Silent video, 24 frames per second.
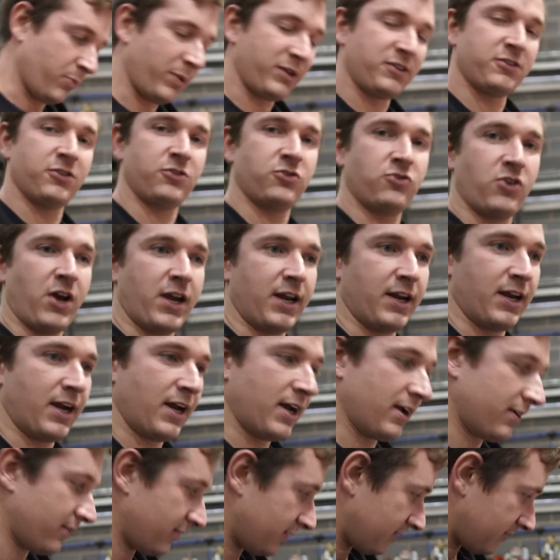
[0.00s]
bits to straighten
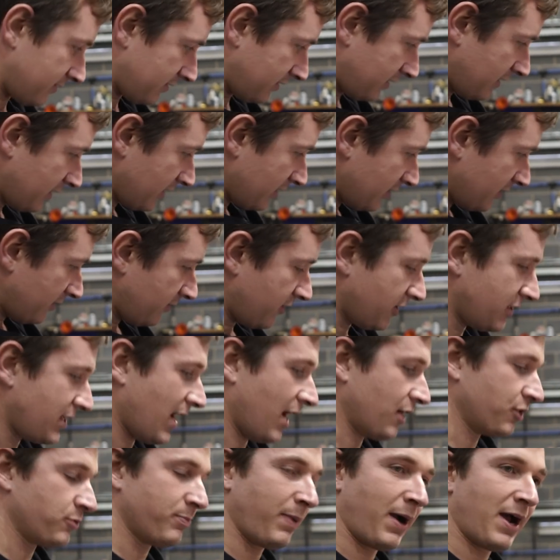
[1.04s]
out. The
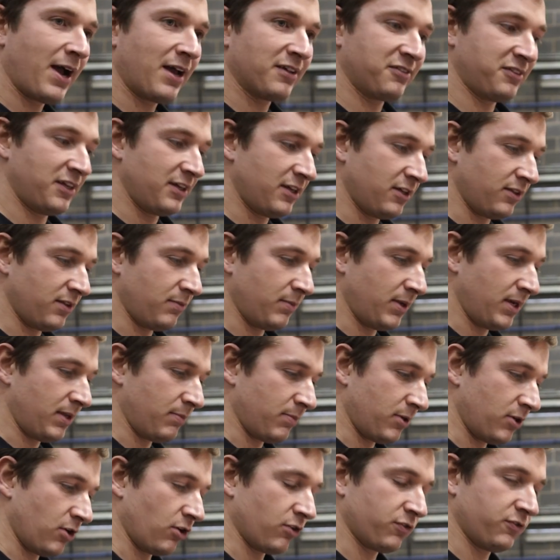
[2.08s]
dash bar's in at the minute,
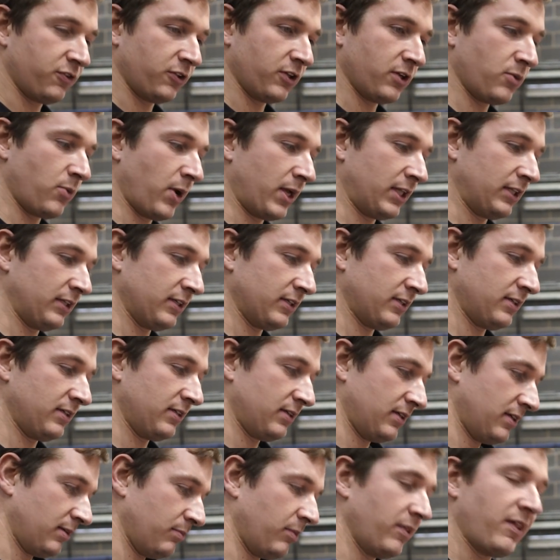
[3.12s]
but not fully welded,
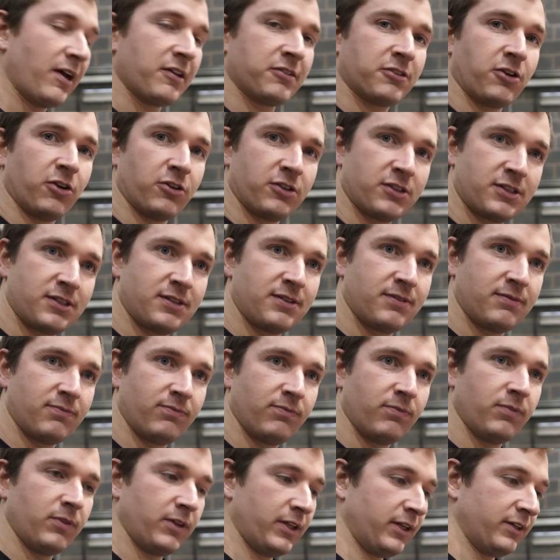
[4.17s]
but that's got
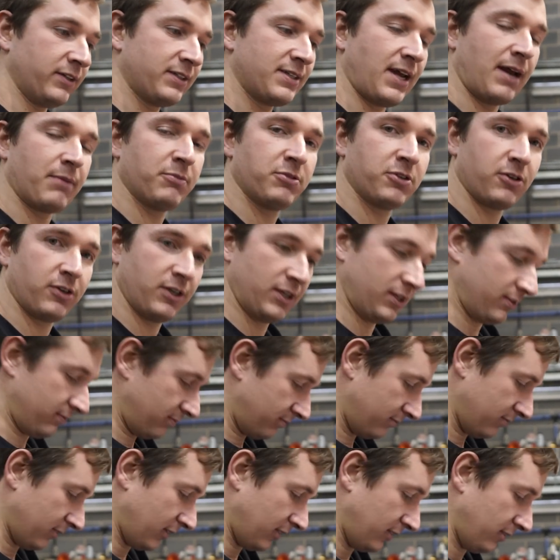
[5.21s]
little tabs on it,
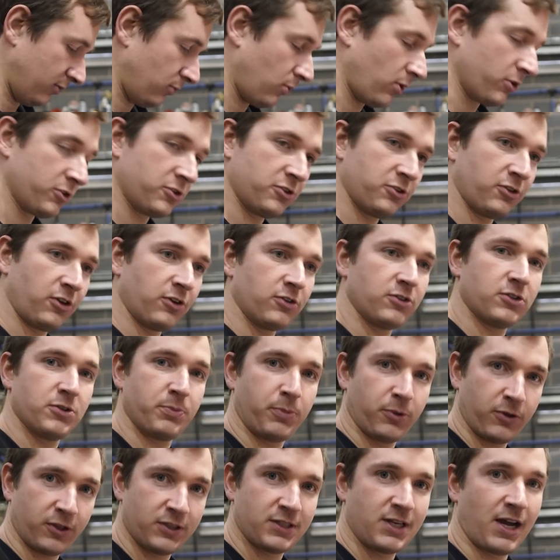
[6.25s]
the little washers on to
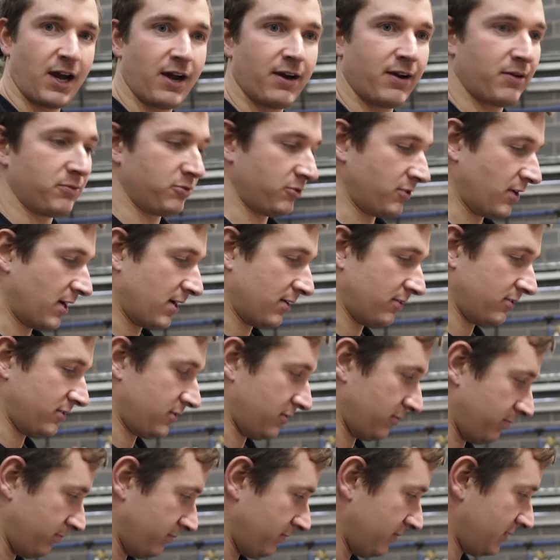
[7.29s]
put the tie wraps around
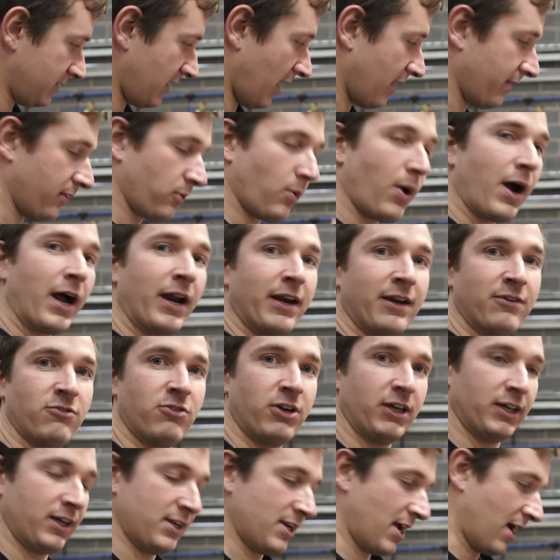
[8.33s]
to tie the wiring
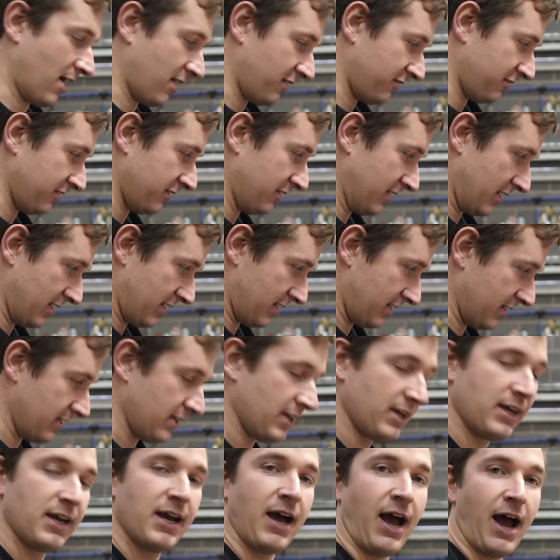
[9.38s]
really nice and neat
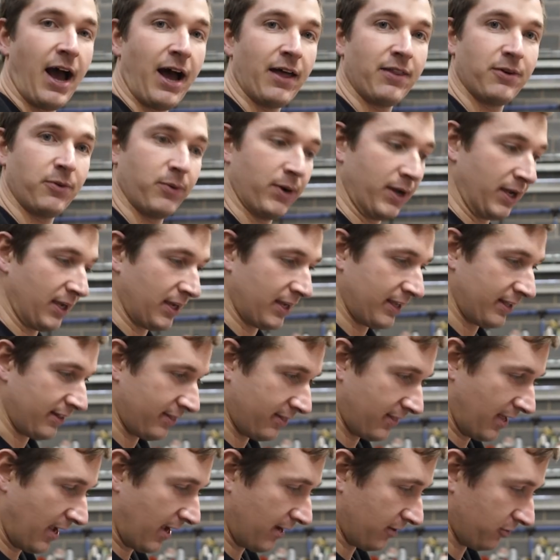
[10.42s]
out of the way
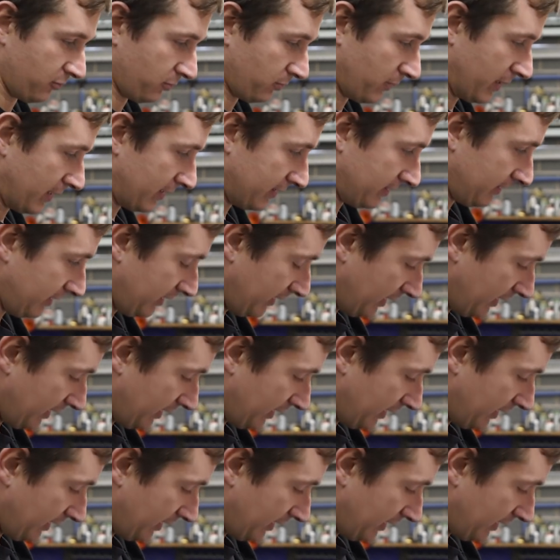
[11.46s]
there as well.